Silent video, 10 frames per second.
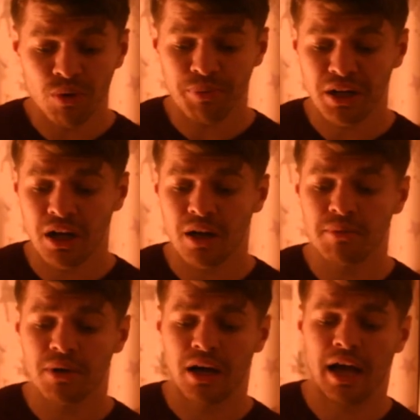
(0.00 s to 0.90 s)
would
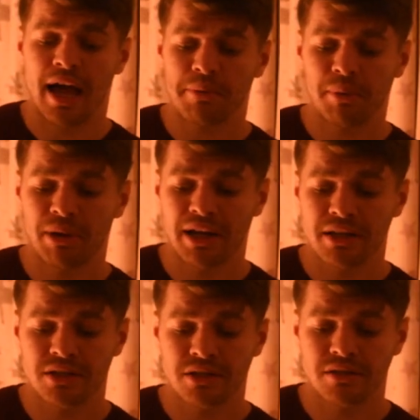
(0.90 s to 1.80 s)
become a happy
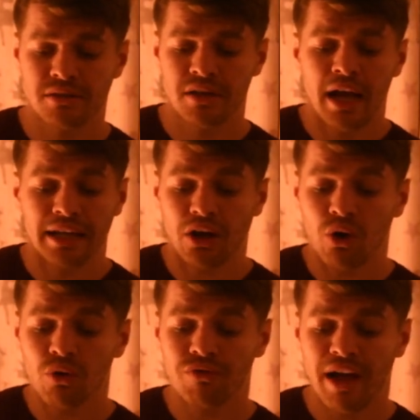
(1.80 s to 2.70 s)
place, and the
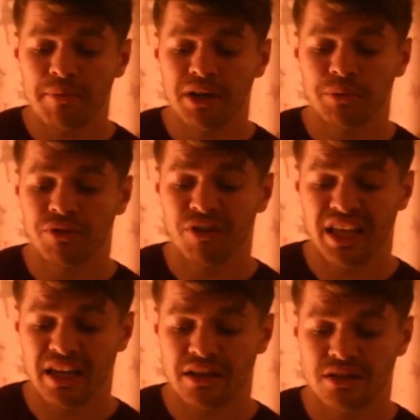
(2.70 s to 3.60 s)
whole family would
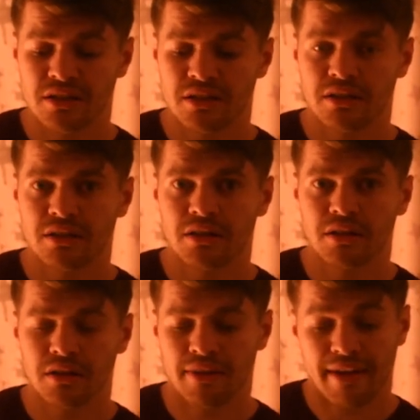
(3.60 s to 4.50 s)
forget
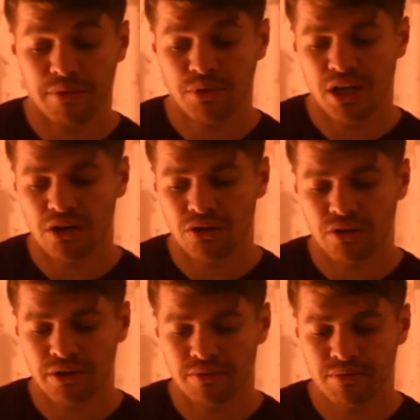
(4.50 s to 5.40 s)
that it was
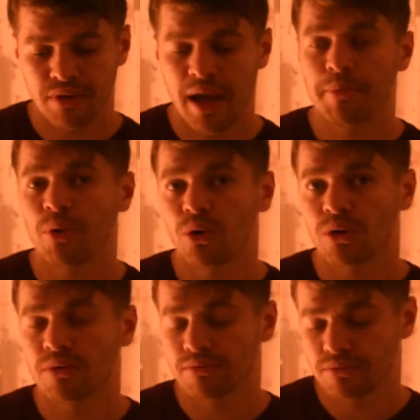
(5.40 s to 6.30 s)
hungry and
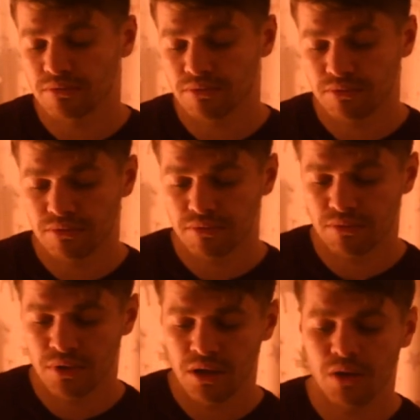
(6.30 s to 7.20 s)
poor.
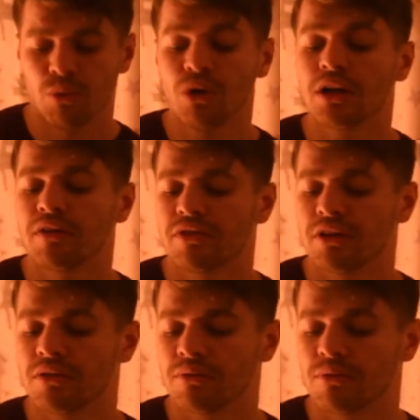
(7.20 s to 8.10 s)
One
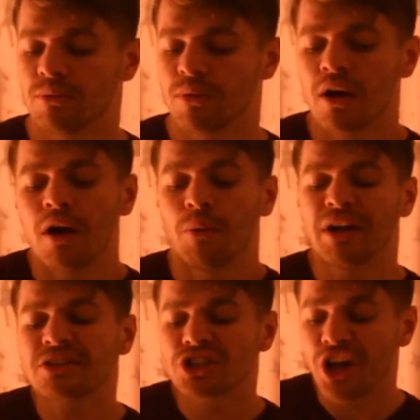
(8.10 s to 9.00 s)
evening,
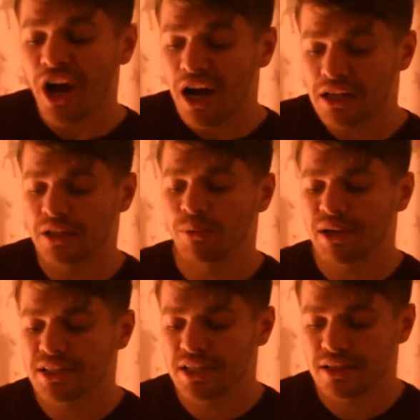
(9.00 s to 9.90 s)
when Charlie
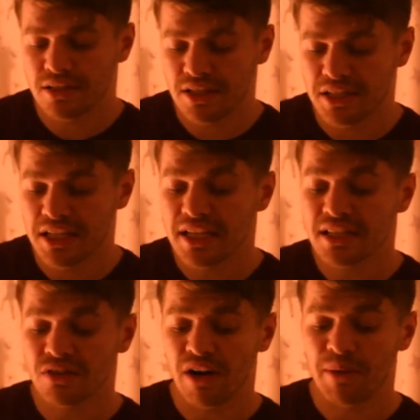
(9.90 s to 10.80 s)
went in to see
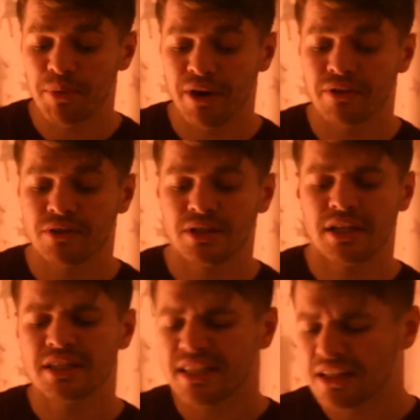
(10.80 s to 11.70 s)
his grandparents,
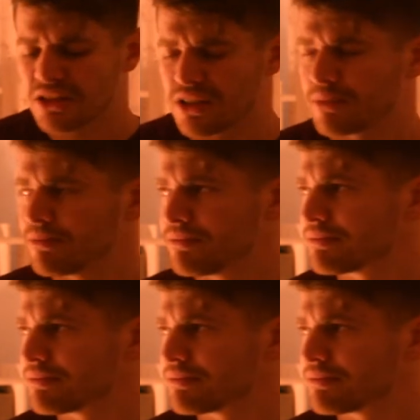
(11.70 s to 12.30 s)
he said to them,